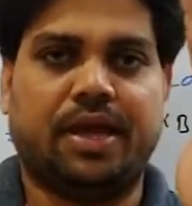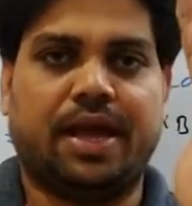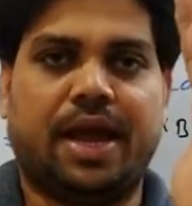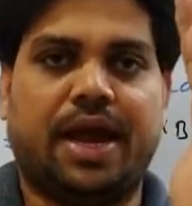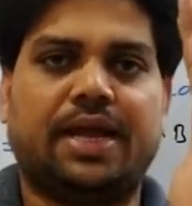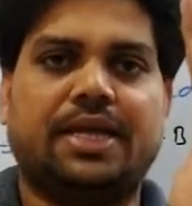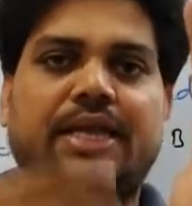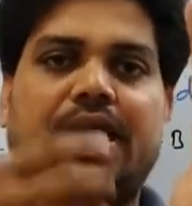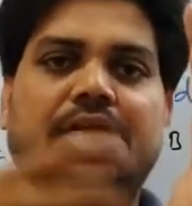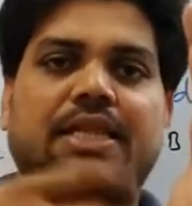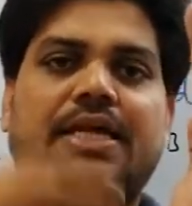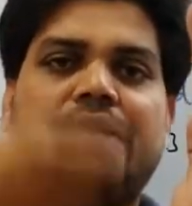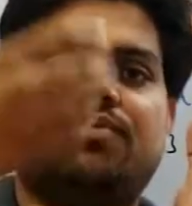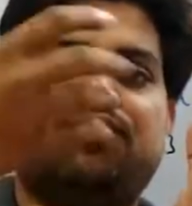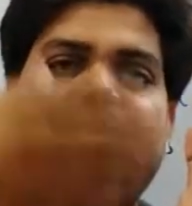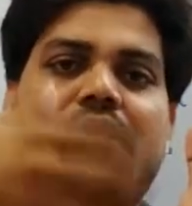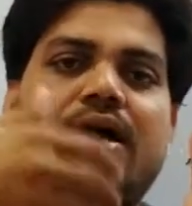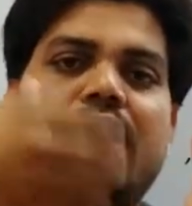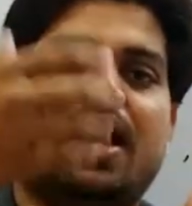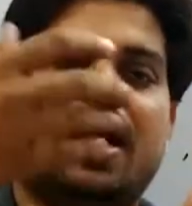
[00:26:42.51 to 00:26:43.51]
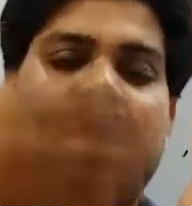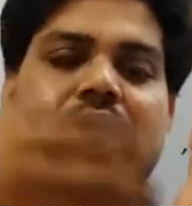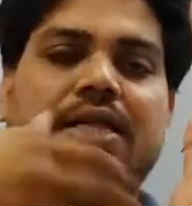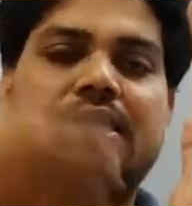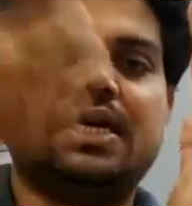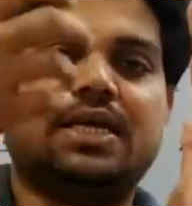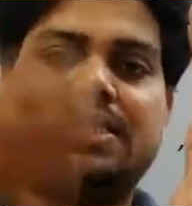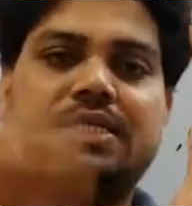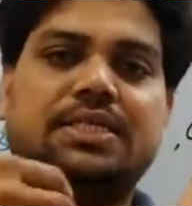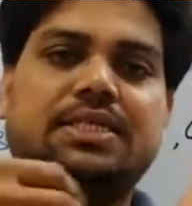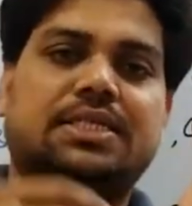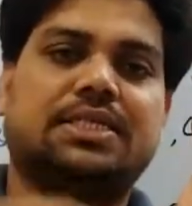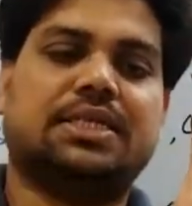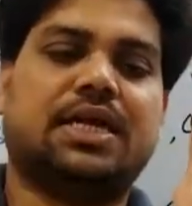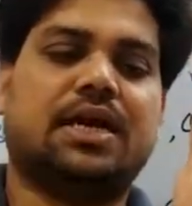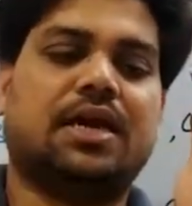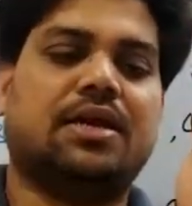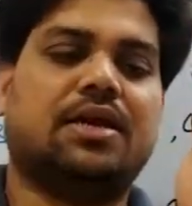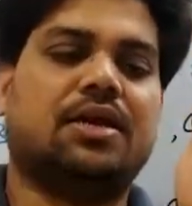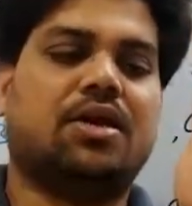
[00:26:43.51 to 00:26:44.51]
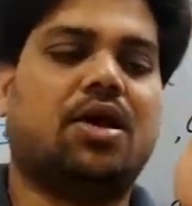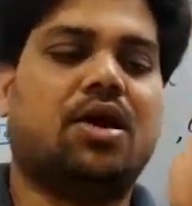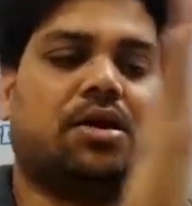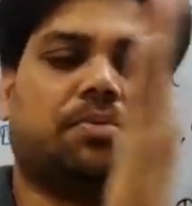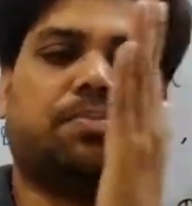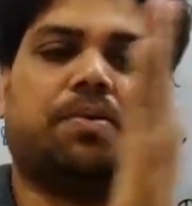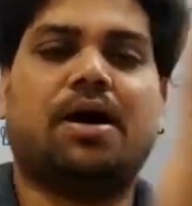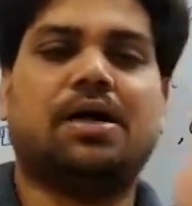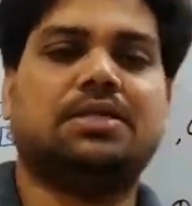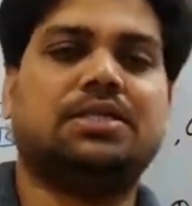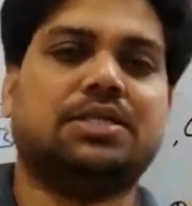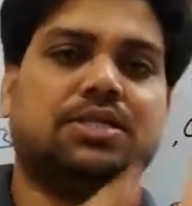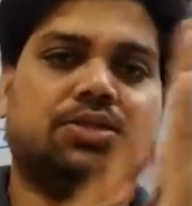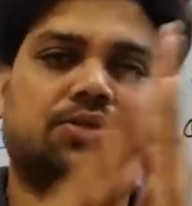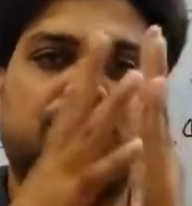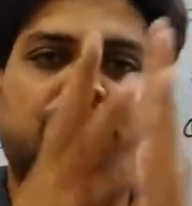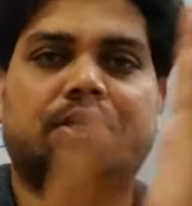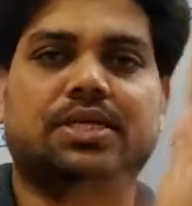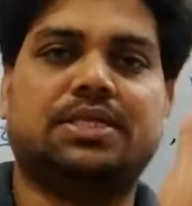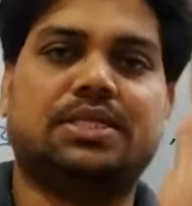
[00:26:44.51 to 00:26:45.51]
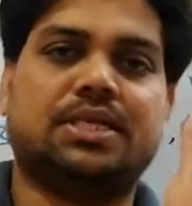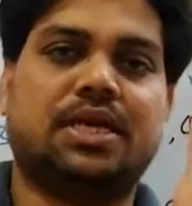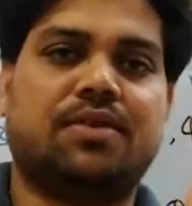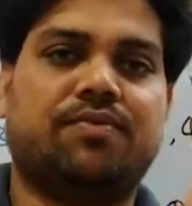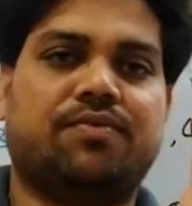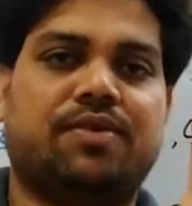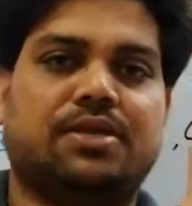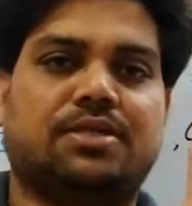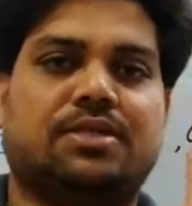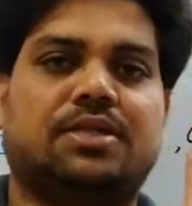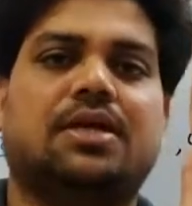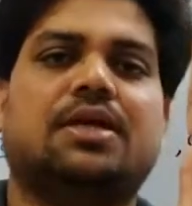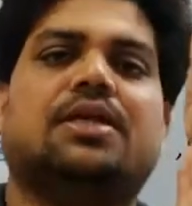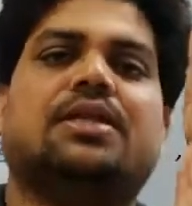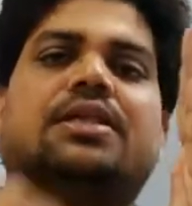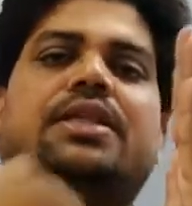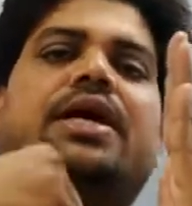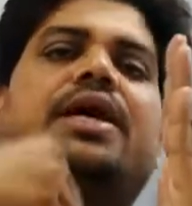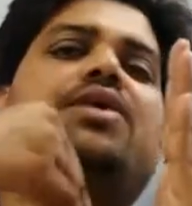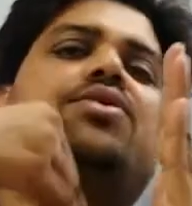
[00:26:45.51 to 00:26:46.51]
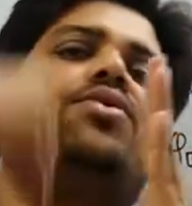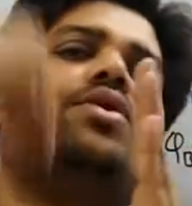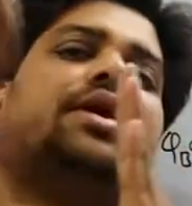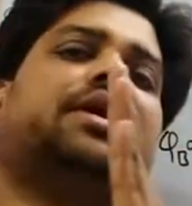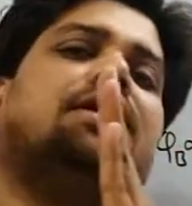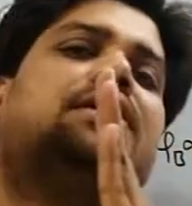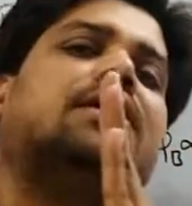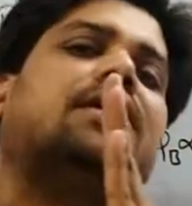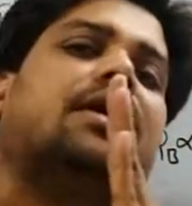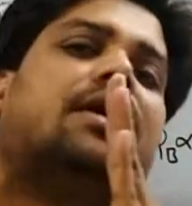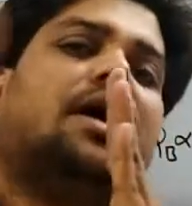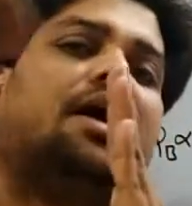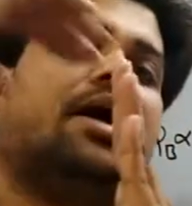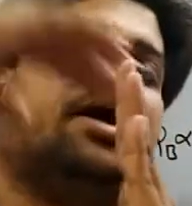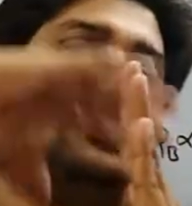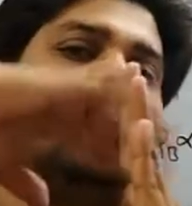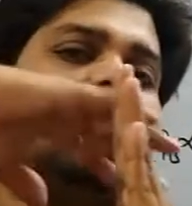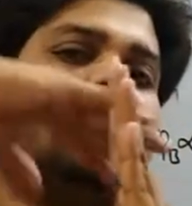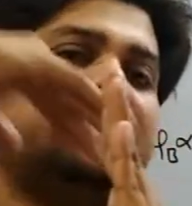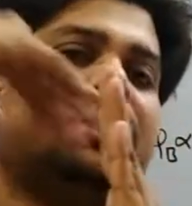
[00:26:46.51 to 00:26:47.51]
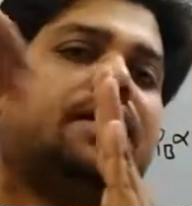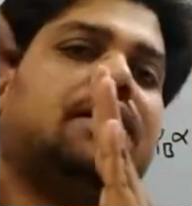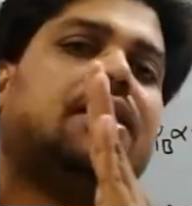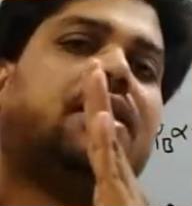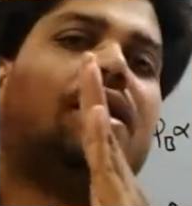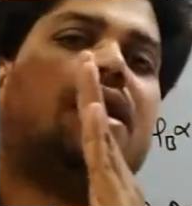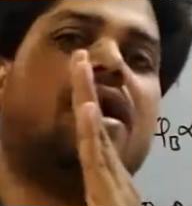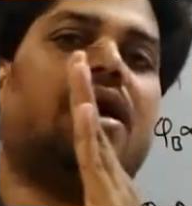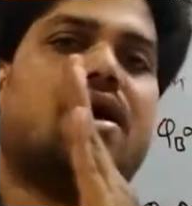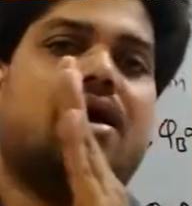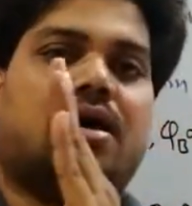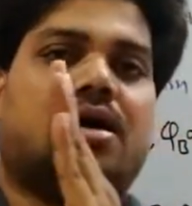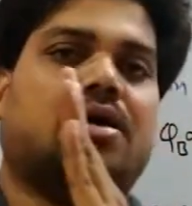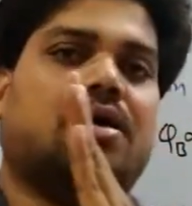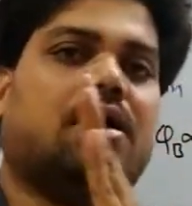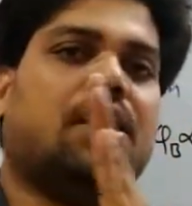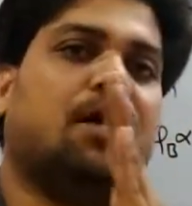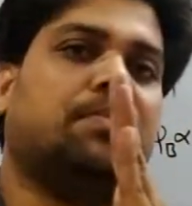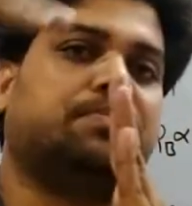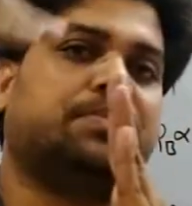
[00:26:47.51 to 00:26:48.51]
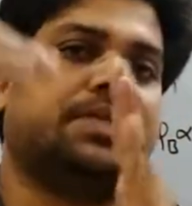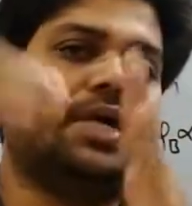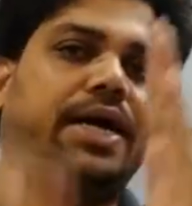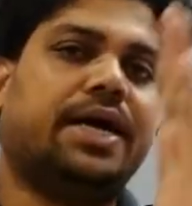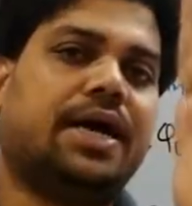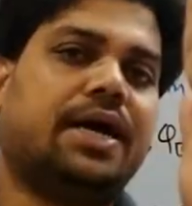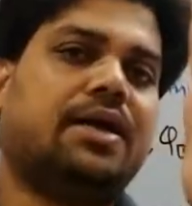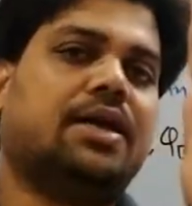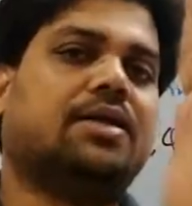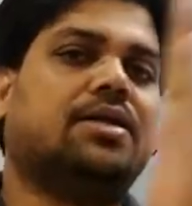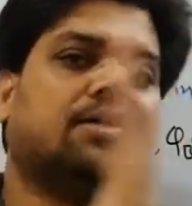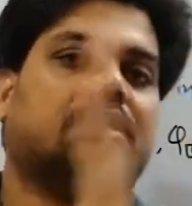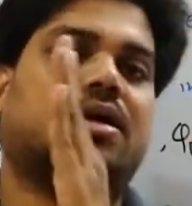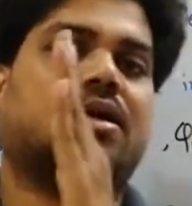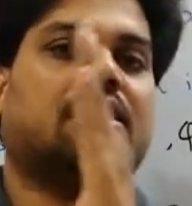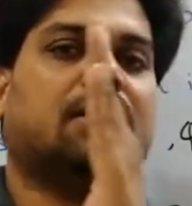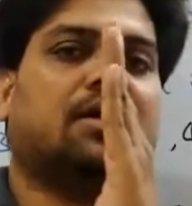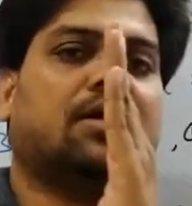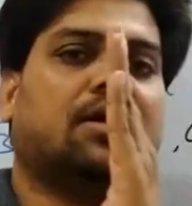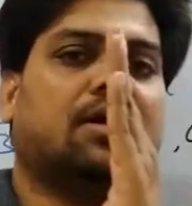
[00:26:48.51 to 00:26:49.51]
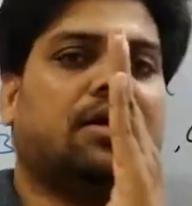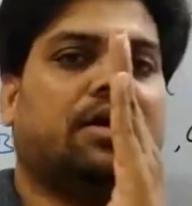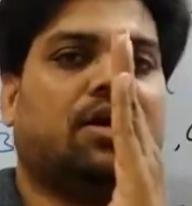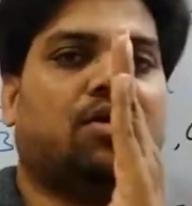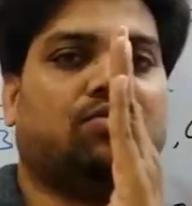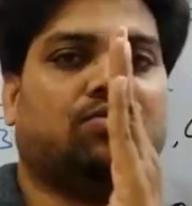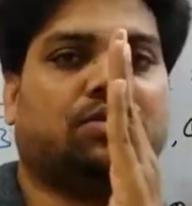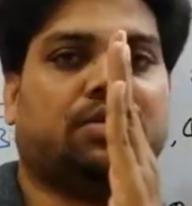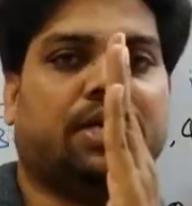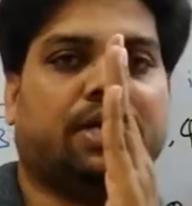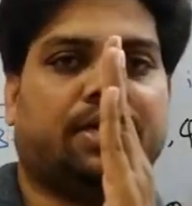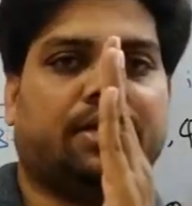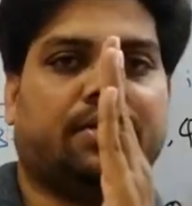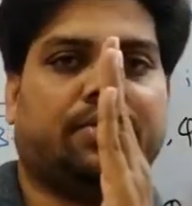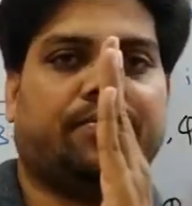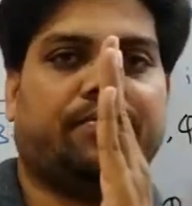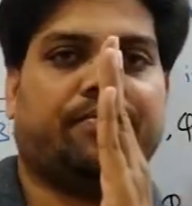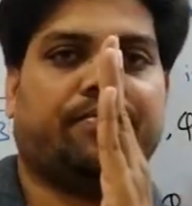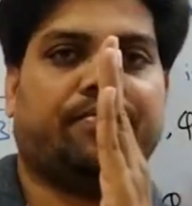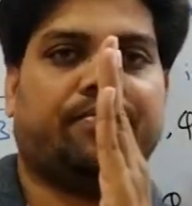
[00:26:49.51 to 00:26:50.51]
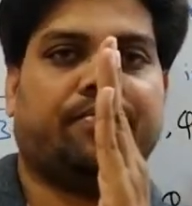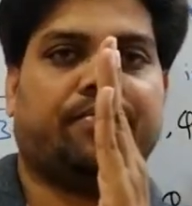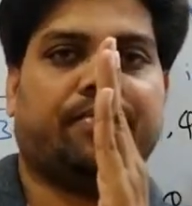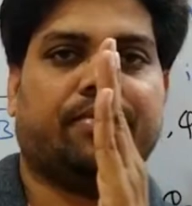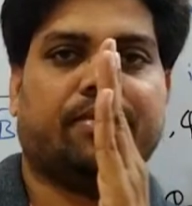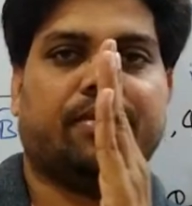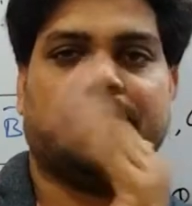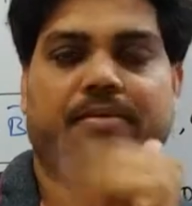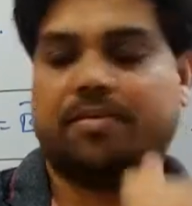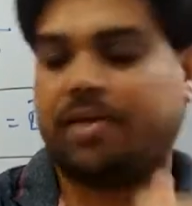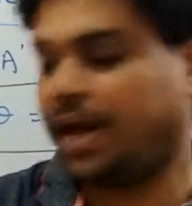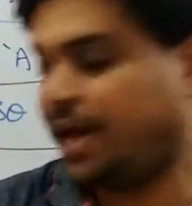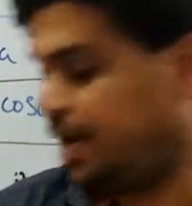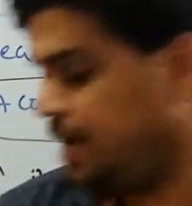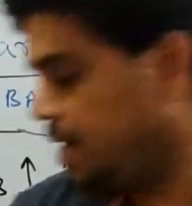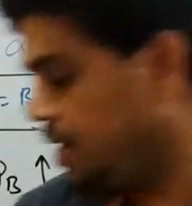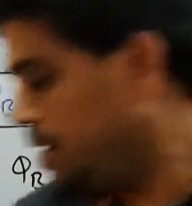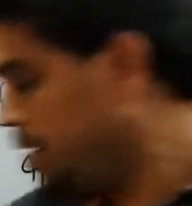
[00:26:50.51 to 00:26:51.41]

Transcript: and the other 6 are not passing through this surface. They are going either upside or downside, right?